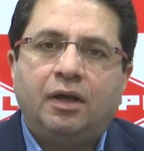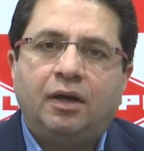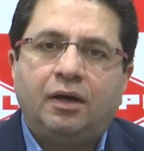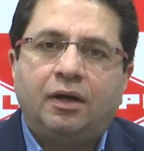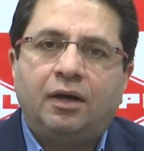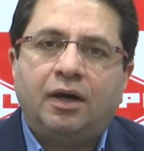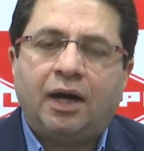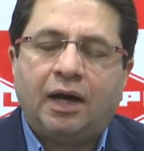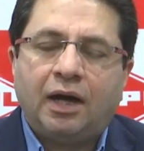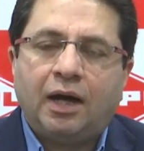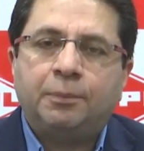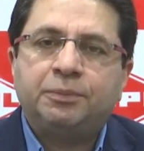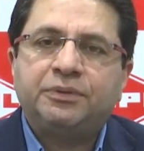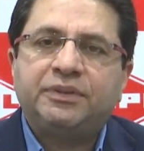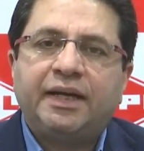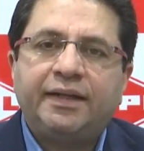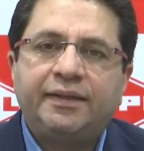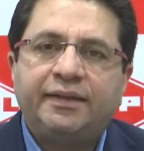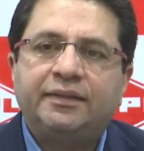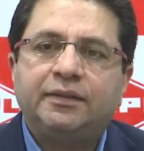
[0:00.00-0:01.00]

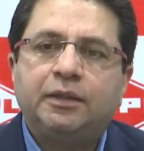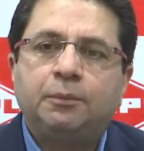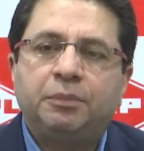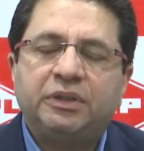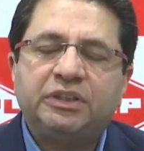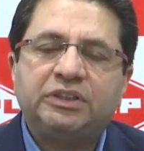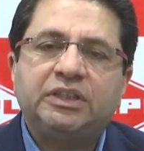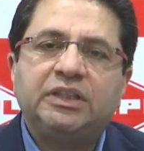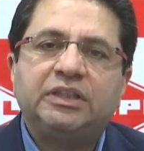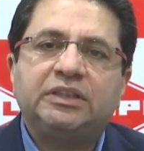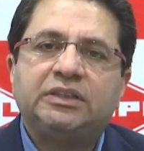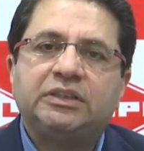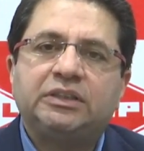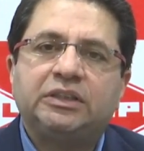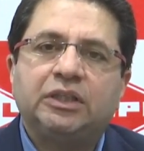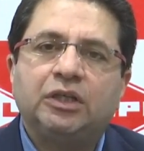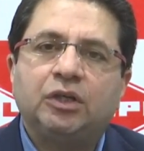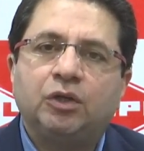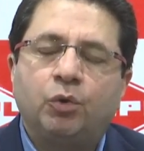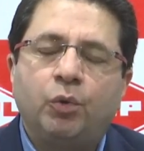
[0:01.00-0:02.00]
upside in the
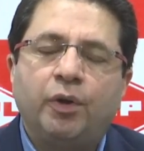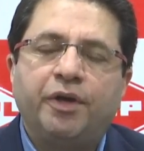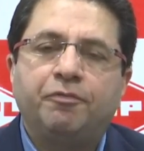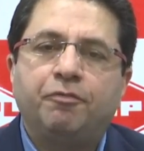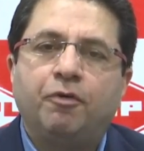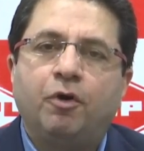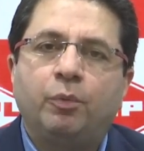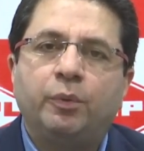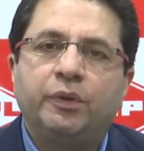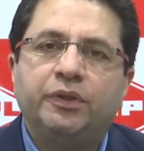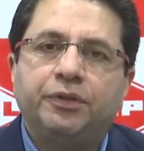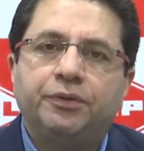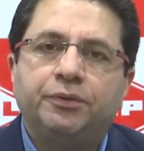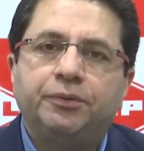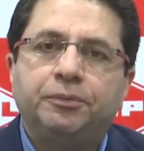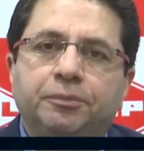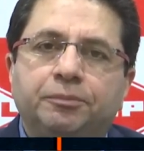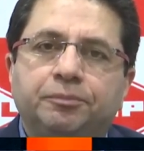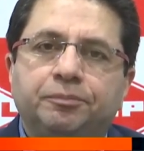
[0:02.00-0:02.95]
business going forward.